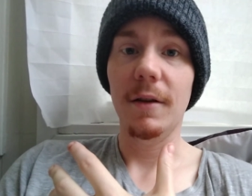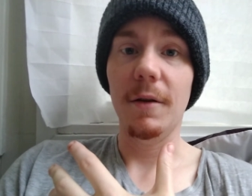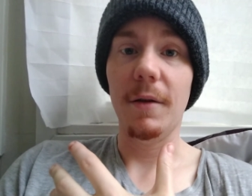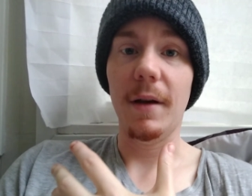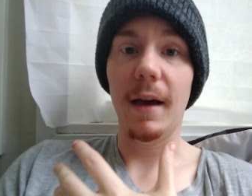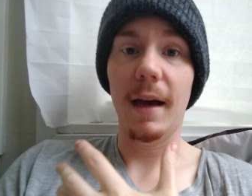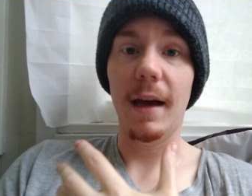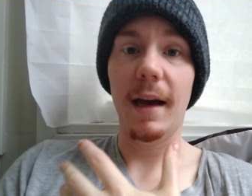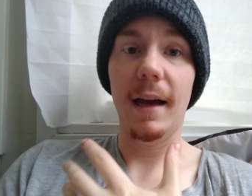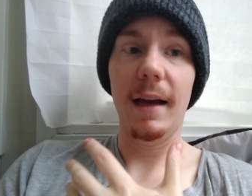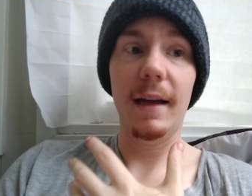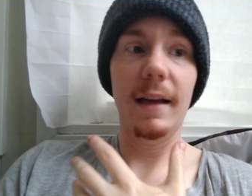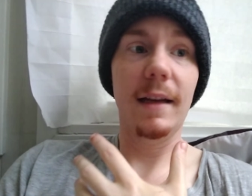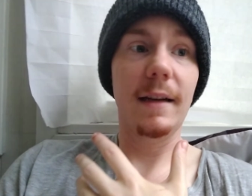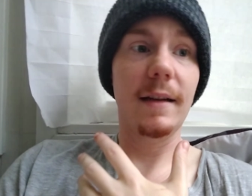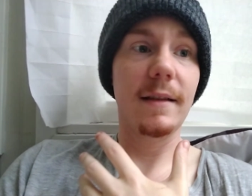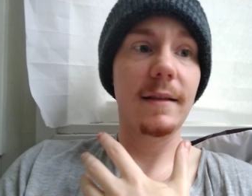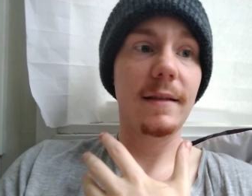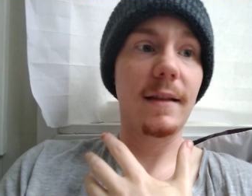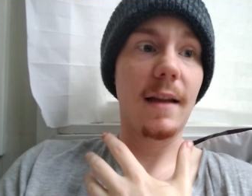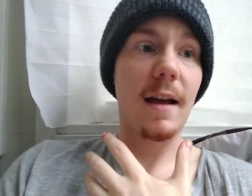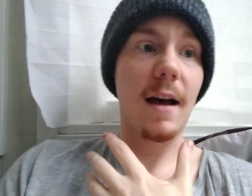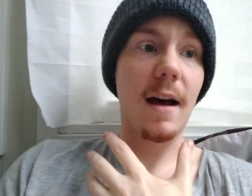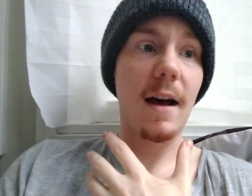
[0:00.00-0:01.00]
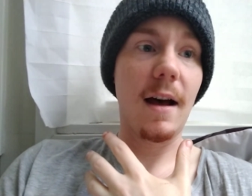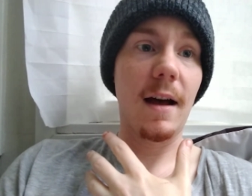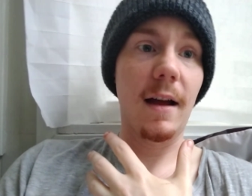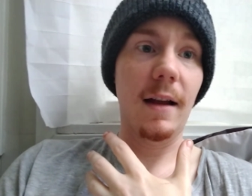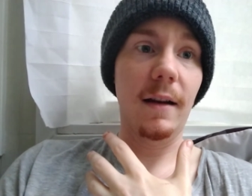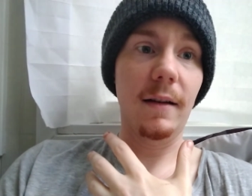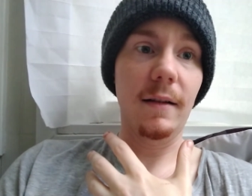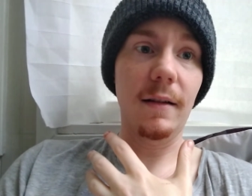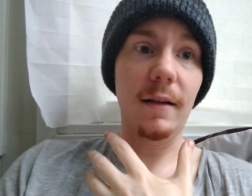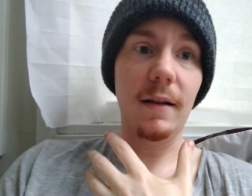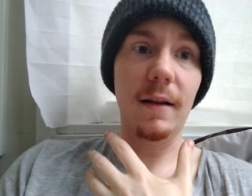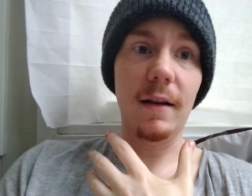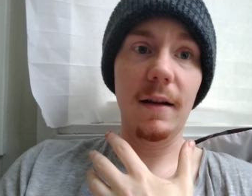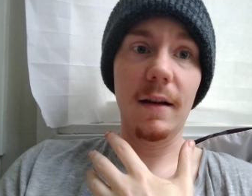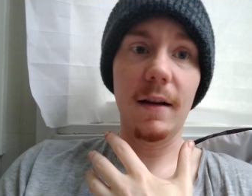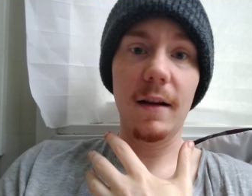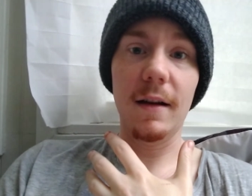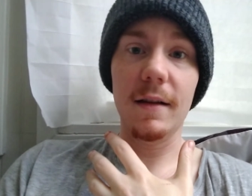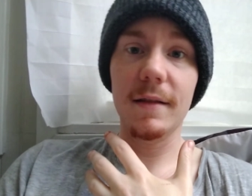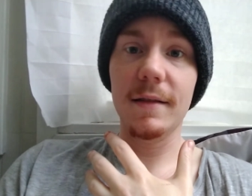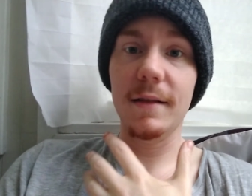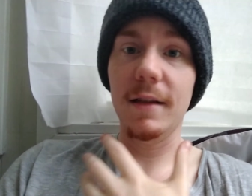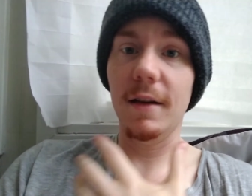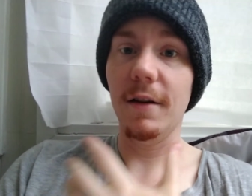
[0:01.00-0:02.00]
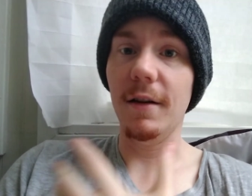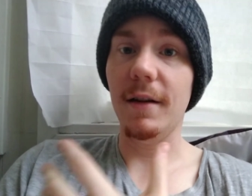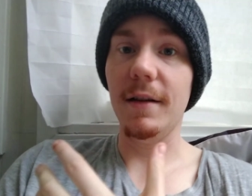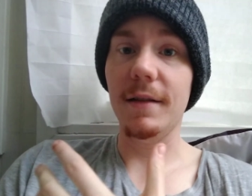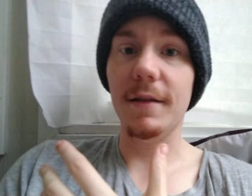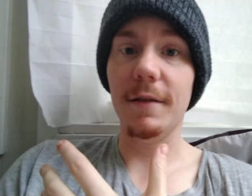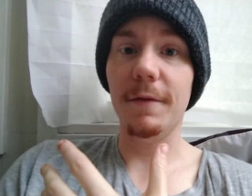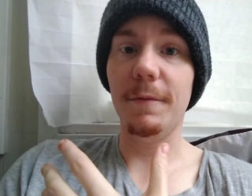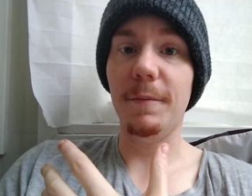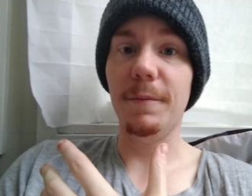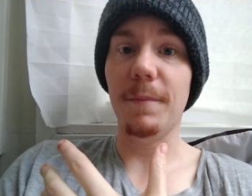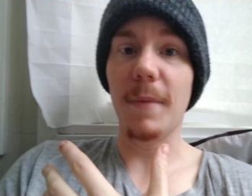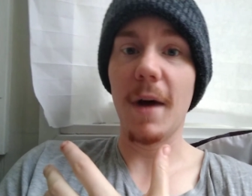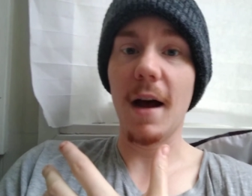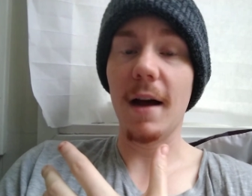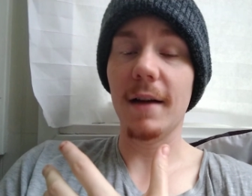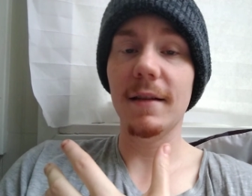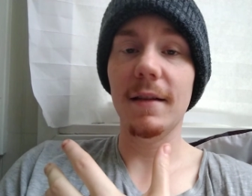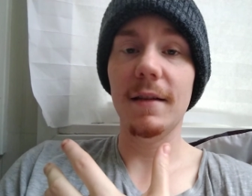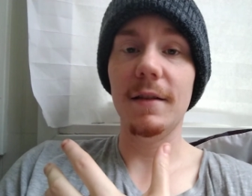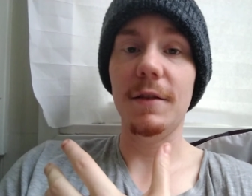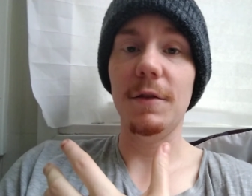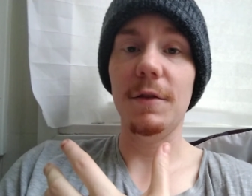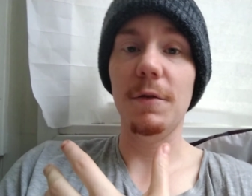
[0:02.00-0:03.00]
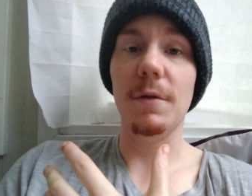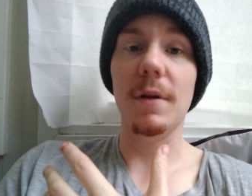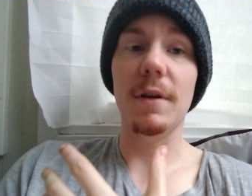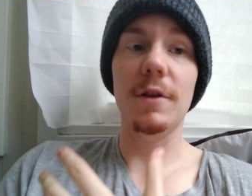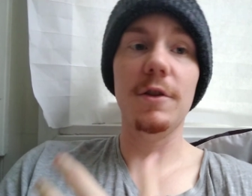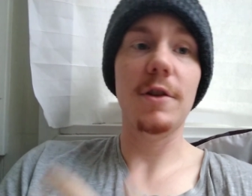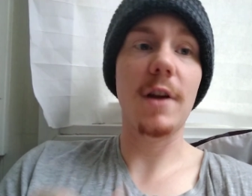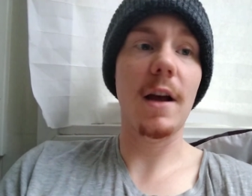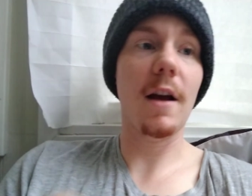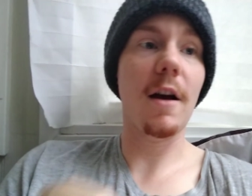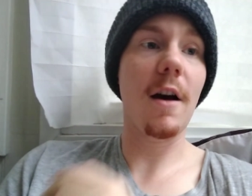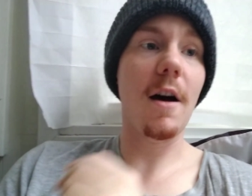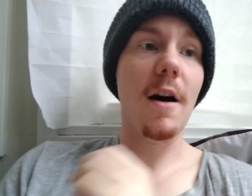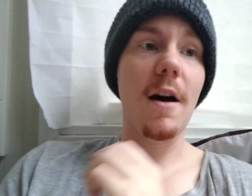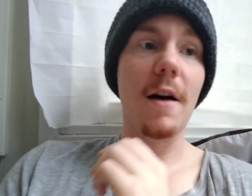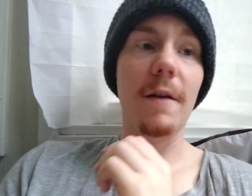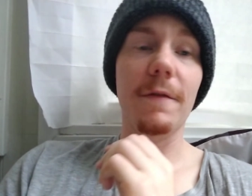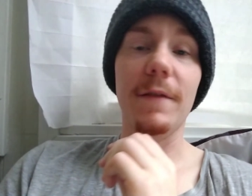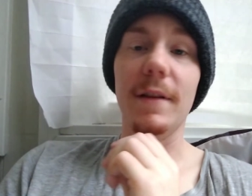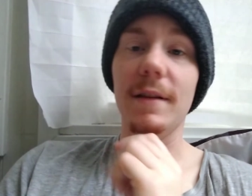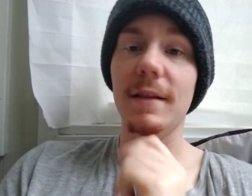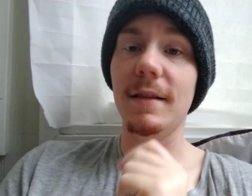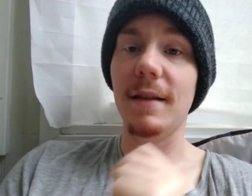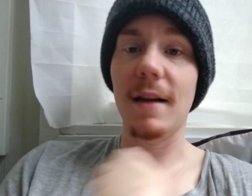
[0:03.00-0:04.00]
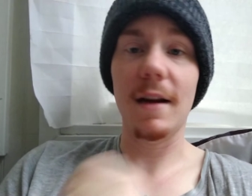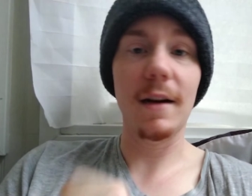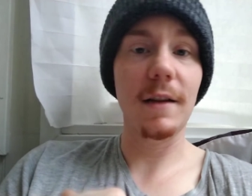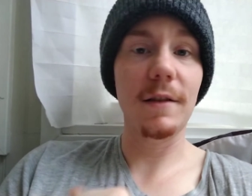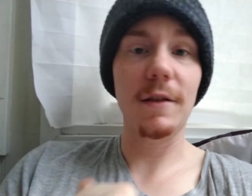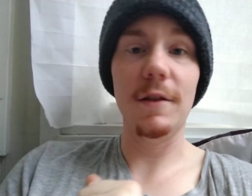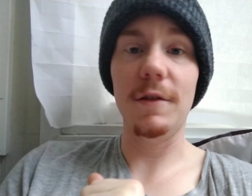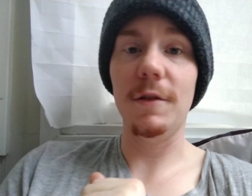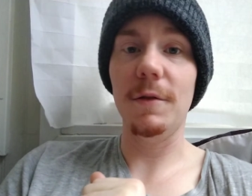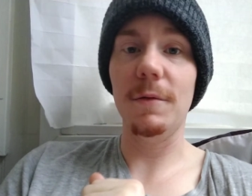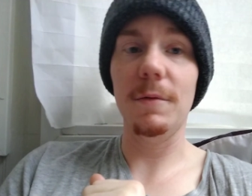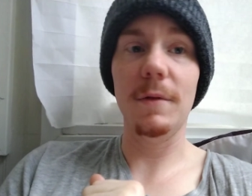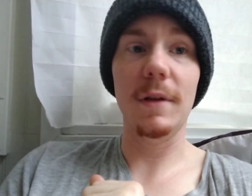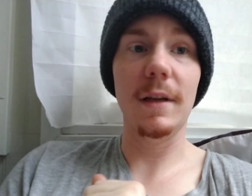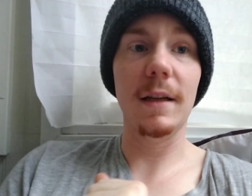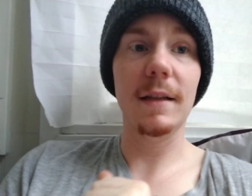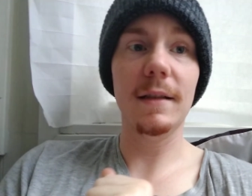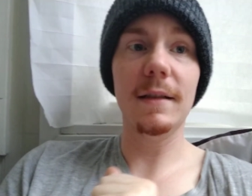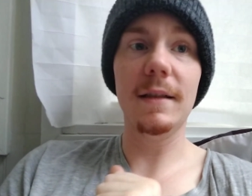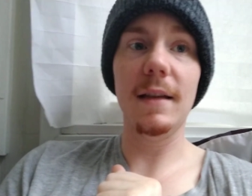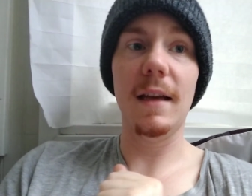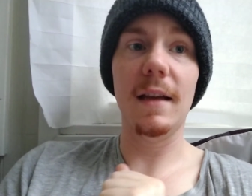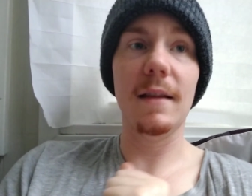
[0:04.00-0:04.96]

Okay? It is not a series of boxes you can check off. It's not a to-do list.